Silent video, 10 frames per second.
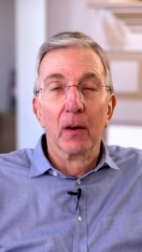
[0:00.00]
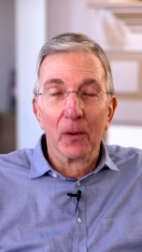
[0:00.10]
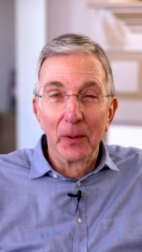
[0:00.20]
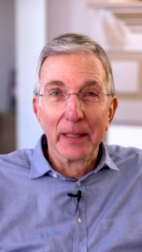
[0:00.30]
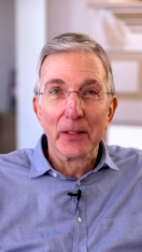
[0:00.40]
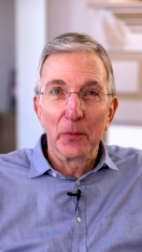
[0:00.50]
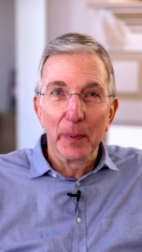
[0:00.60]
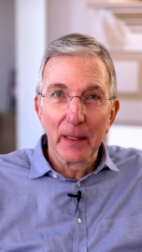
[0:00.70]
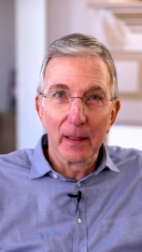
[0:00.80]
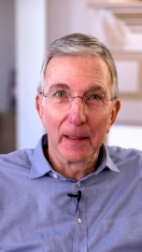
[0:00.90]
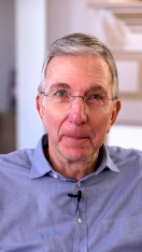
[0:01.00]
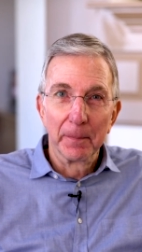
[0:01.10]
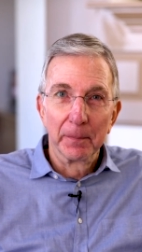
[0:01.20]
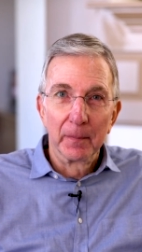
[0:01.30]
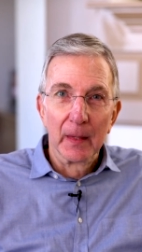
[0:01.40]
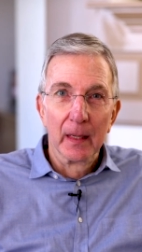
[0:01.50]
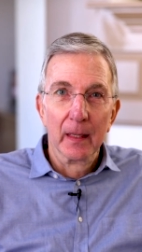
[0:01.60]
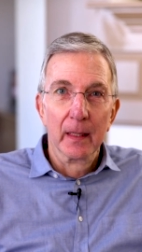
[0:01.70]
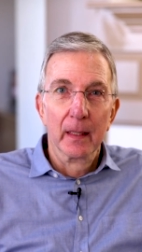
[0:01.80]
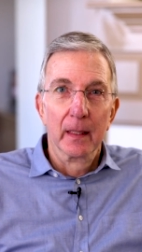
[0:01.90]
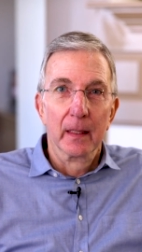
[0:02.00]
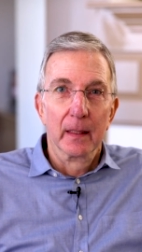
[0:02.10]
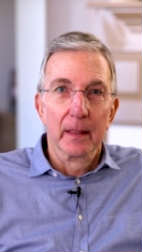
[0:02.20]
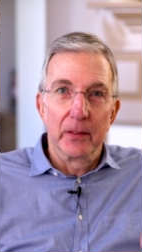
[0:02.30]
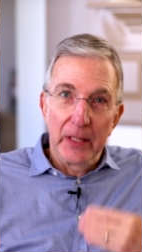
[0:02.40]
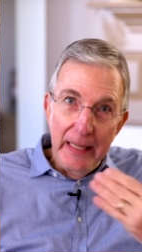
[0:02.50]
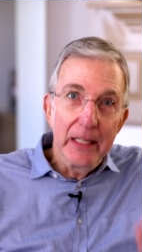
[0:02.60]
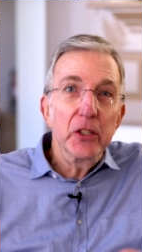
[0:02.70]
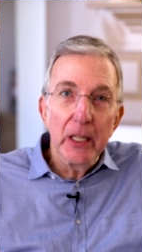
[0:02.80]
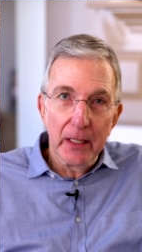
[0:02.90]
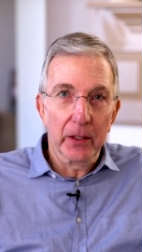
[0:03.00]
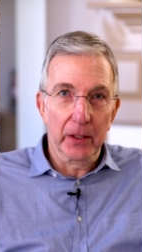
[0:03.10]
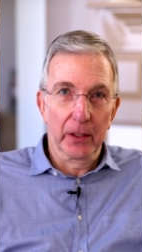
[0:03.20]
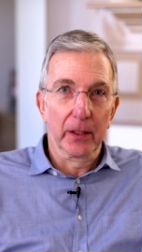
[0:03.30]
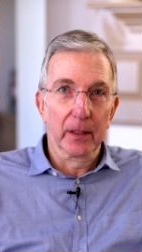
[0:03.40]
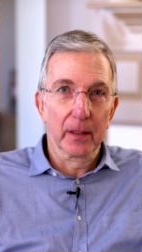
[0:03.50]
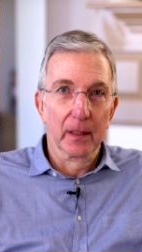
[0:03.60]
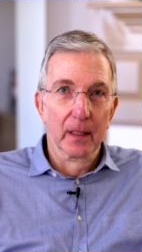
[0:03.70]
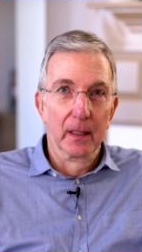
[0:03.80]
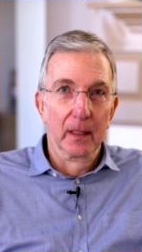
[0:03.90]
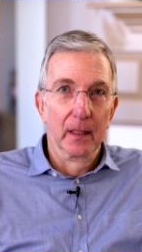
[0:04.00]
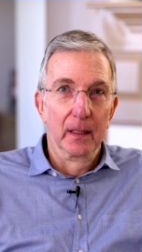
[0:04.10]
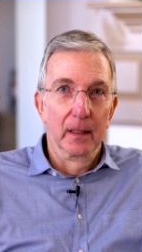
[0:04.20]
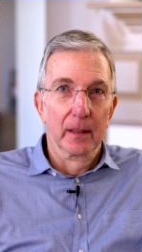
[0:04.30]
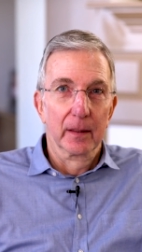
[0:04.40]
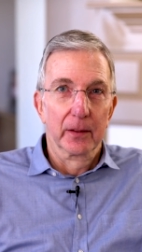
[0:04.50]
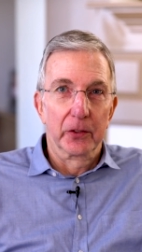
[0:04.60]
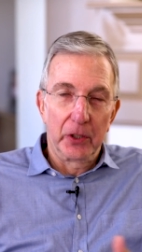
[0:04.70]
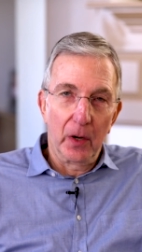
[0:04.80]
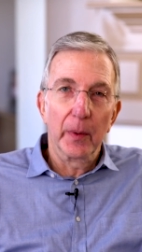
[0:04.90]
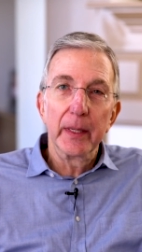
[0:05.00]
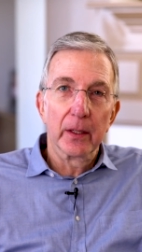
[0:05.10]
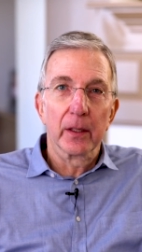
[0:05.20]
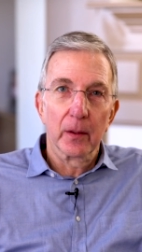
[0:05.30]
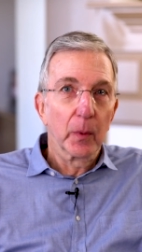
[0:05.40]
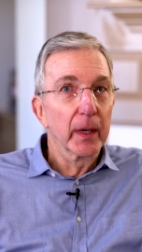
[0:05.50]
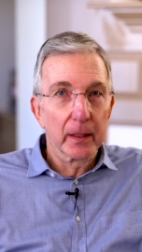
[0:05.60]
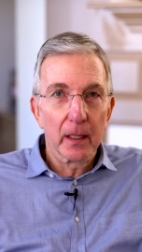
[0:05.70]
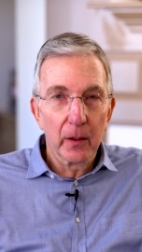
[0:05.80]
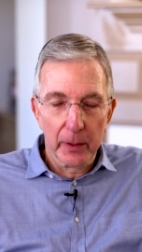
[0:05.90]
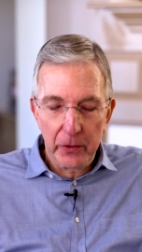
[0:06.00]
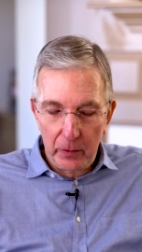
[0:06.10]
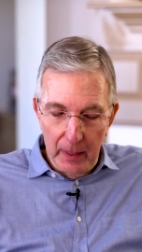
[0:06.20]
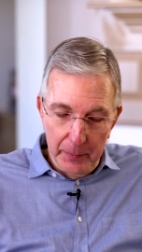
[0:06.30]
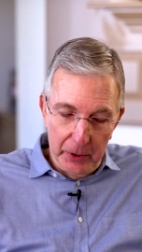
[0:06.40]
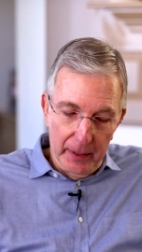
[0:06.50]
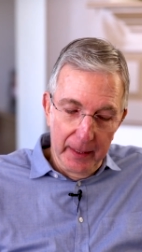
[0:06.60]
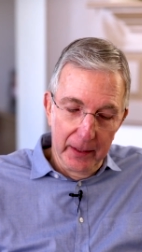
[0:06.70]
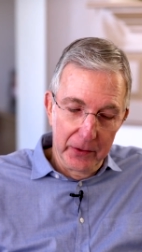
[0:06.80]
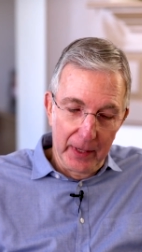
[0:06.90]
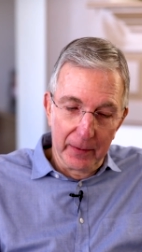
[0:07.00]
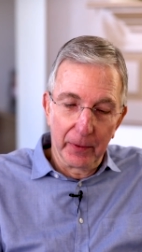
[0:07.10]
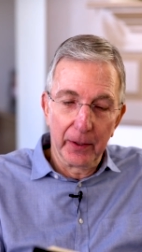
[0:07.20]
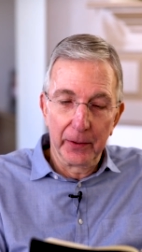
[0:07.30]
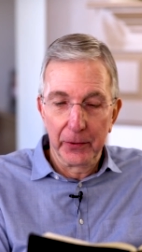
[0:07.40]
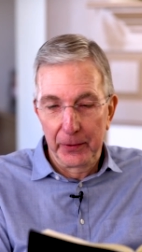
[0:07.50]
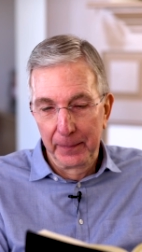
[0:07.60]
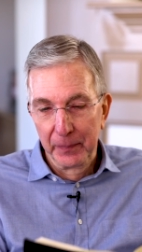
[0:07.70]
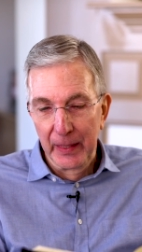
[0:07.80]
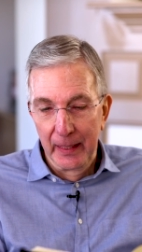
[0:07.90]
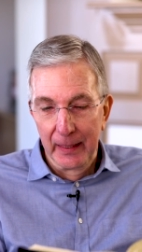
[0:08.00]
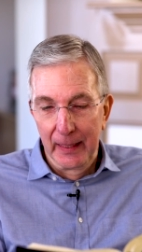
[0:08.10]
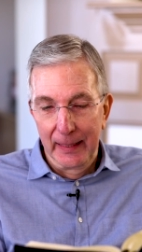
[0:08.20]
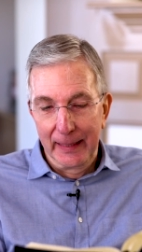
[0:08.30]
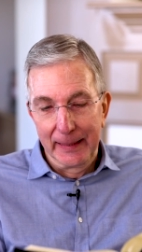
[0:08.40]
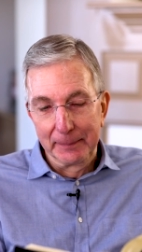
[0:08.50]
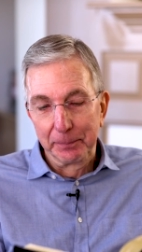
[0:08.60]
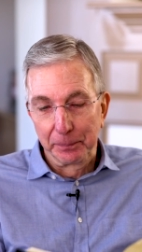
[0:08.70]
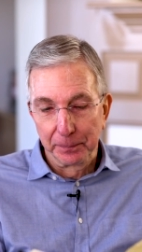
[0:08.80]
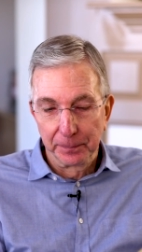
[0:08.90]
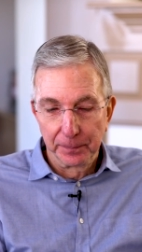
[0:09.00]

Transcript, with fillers: Holy Spirit teaching her showing her where to go in Scripture. And here's that verse. Um,